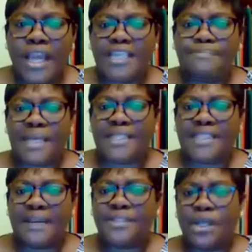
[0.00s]
His
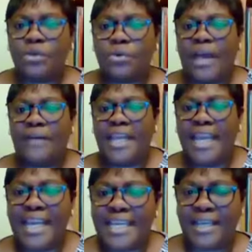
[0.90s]
perception could have
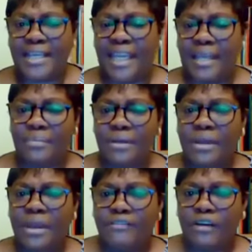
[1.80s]
hindered him
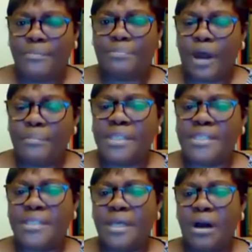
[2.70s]
from the
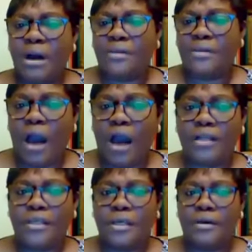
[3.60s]
promise of
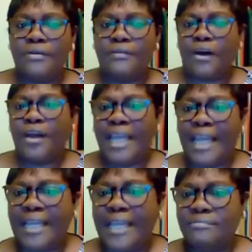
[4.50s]
God for
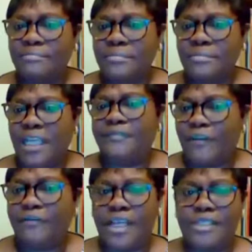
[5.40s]
healing, if
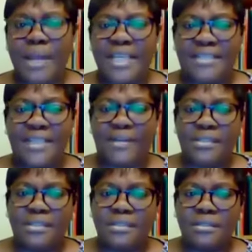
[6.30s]
not for his
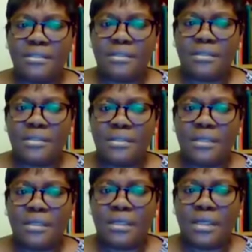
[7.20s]
maidservant.
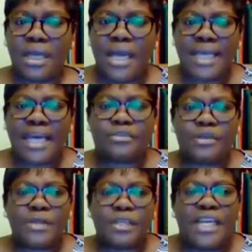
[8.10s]
That
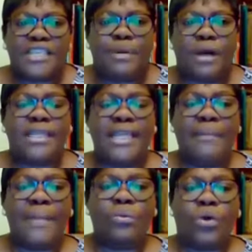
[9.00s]
scripture says, but
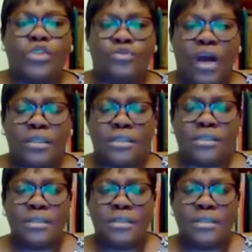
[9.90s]
Naaman was wroth